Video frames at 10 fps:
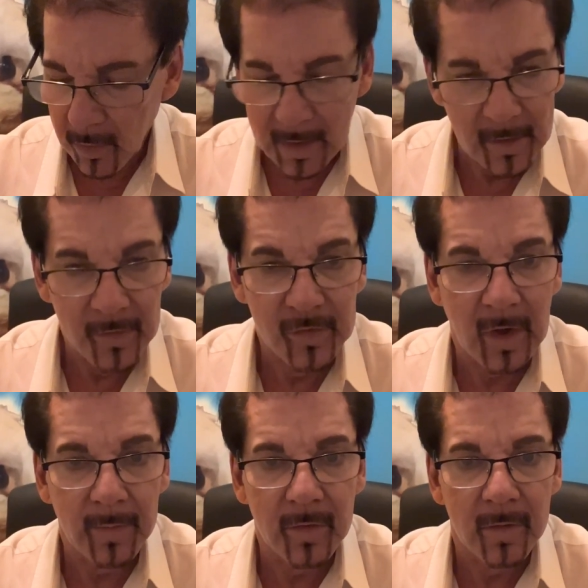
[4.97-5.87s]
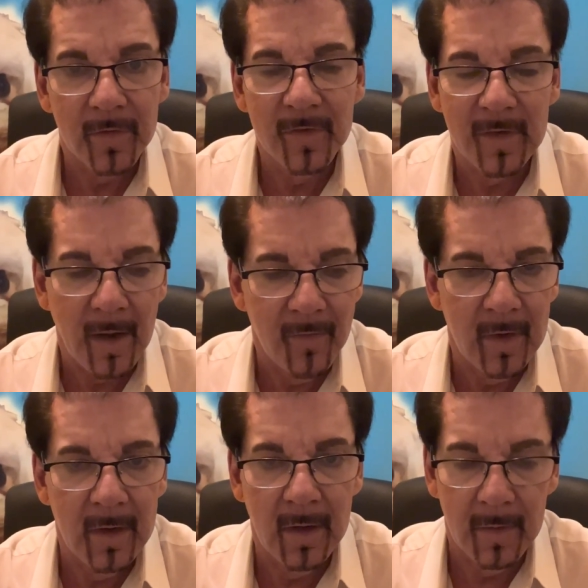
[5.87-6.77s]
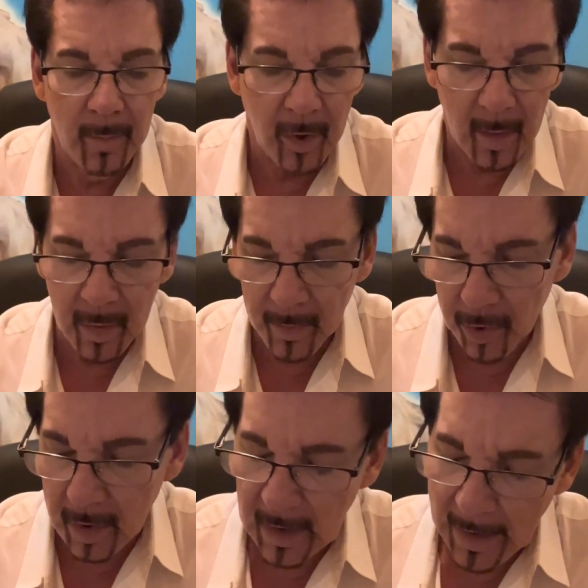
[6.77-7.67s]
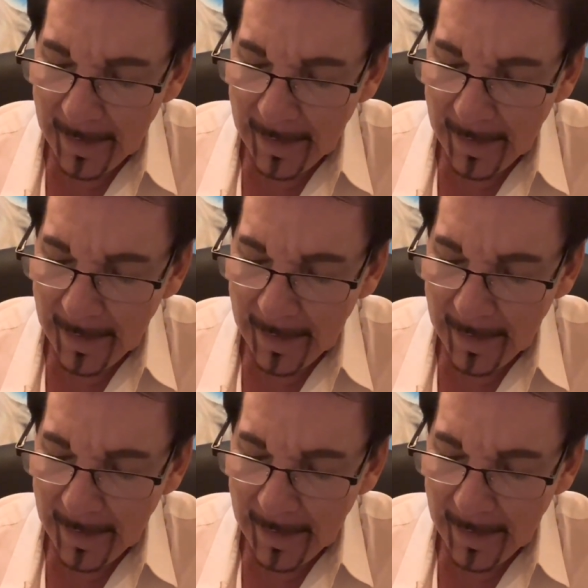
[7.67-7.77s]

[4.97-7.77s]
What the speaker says: what is chapter 7 in the Barber book